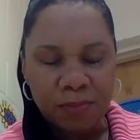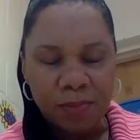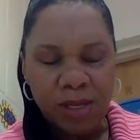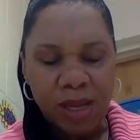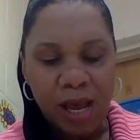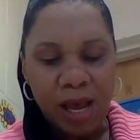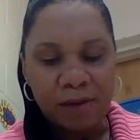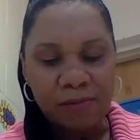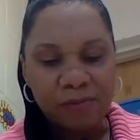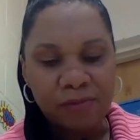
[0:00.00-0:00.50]

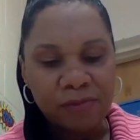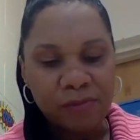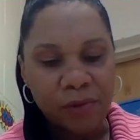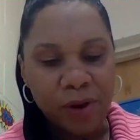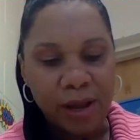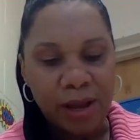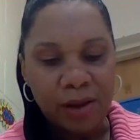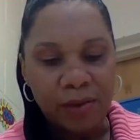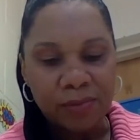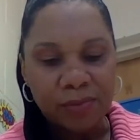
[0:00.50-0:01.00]
I
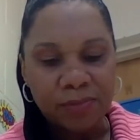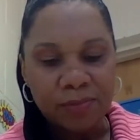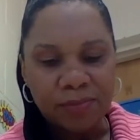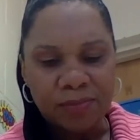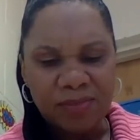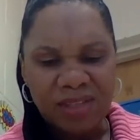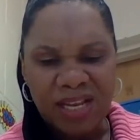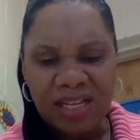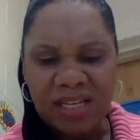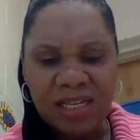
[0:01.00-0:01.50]
frowned.
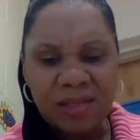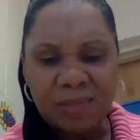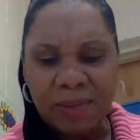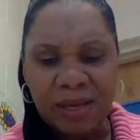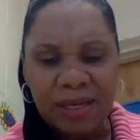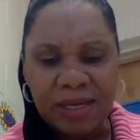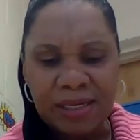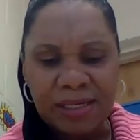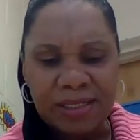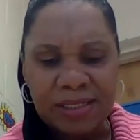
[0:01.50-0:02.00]
That didn't
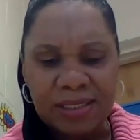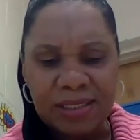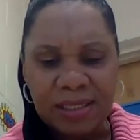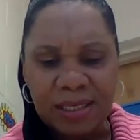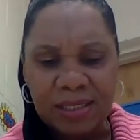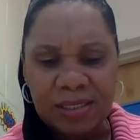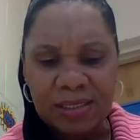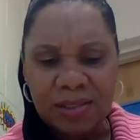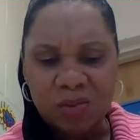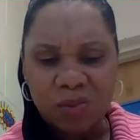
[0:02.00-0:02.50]
make any
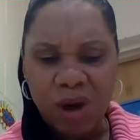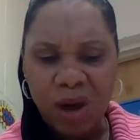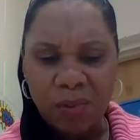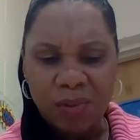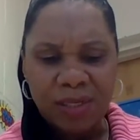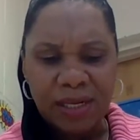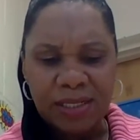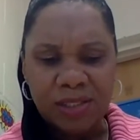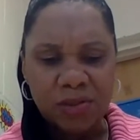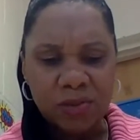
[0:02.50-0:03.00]
sense. Why
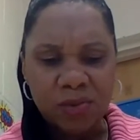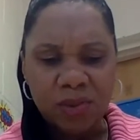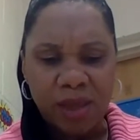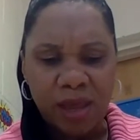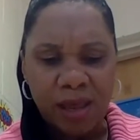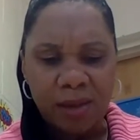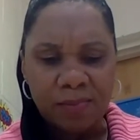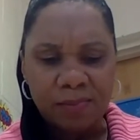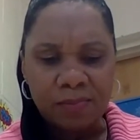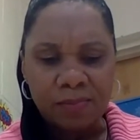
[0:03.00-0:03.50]
would they do
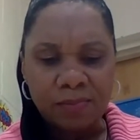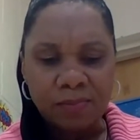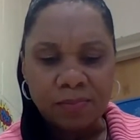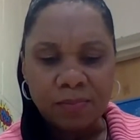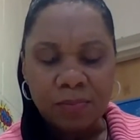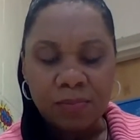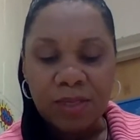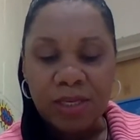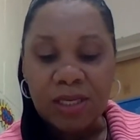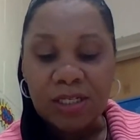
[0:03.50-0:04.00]
that?
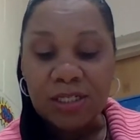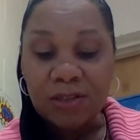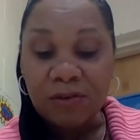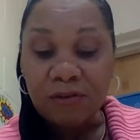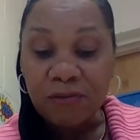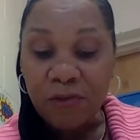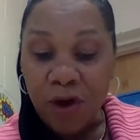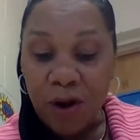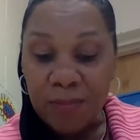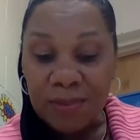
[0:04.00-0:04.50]
Because the
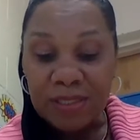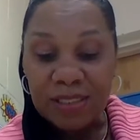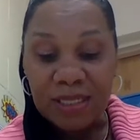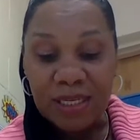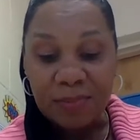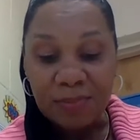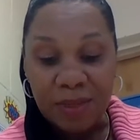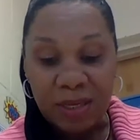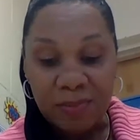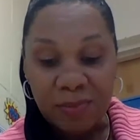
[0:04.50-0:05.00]
farmers
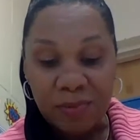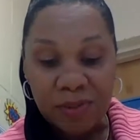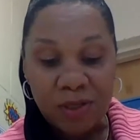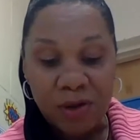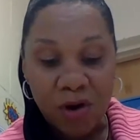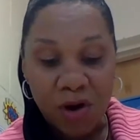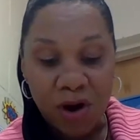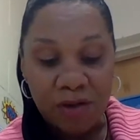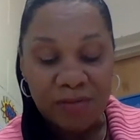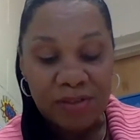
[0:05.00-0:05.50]
need people to
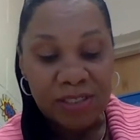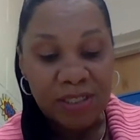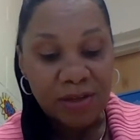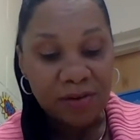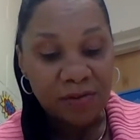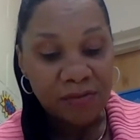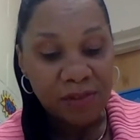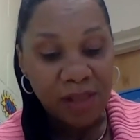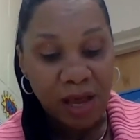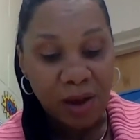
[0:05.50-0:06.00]
harvest their
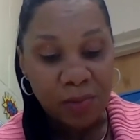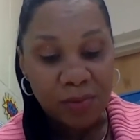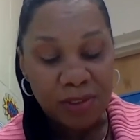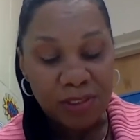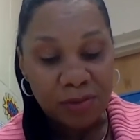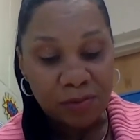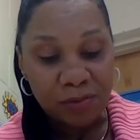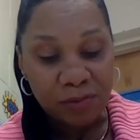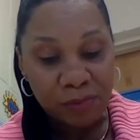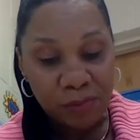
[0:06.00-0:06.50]

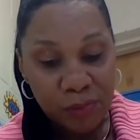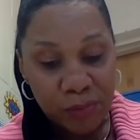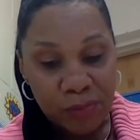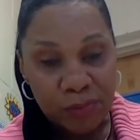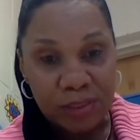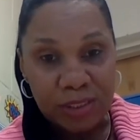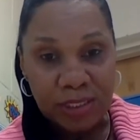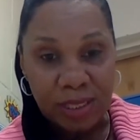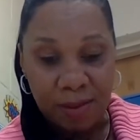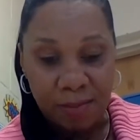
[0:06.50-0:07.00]
flowers and
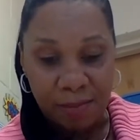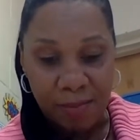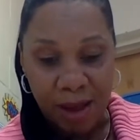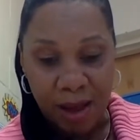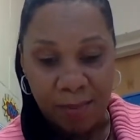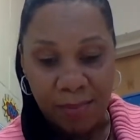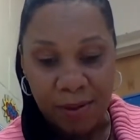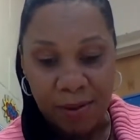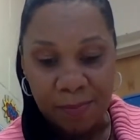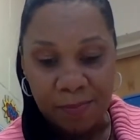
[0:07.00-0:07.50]
fruit, said
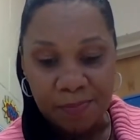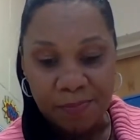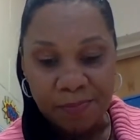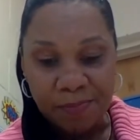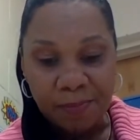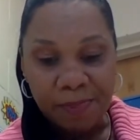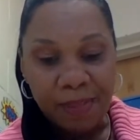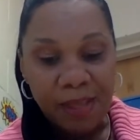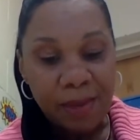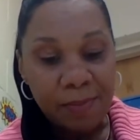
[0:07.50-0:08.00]
Mama,
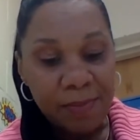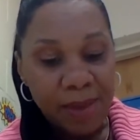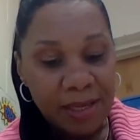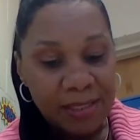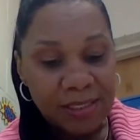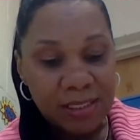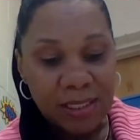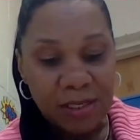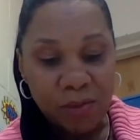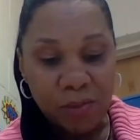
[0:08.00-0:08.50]
and
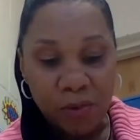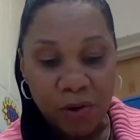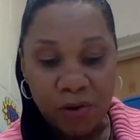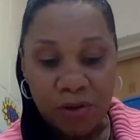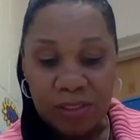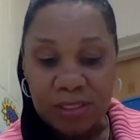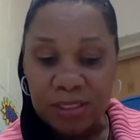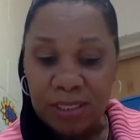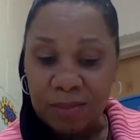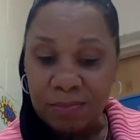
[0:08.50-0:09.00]
Mexican
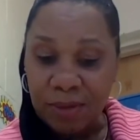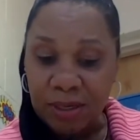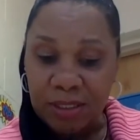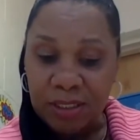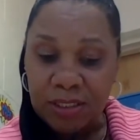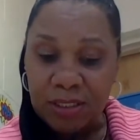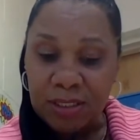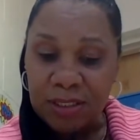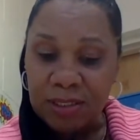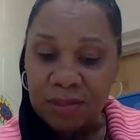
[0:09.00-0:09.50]
workers need
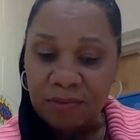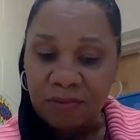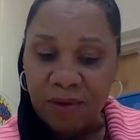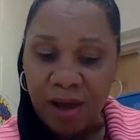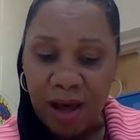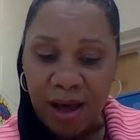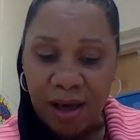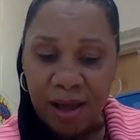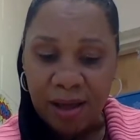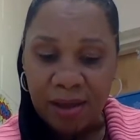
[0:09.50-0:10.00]
money to
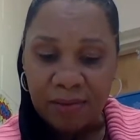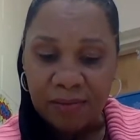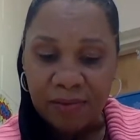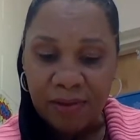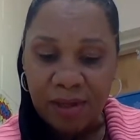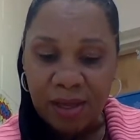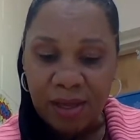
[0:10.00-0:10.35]
survive.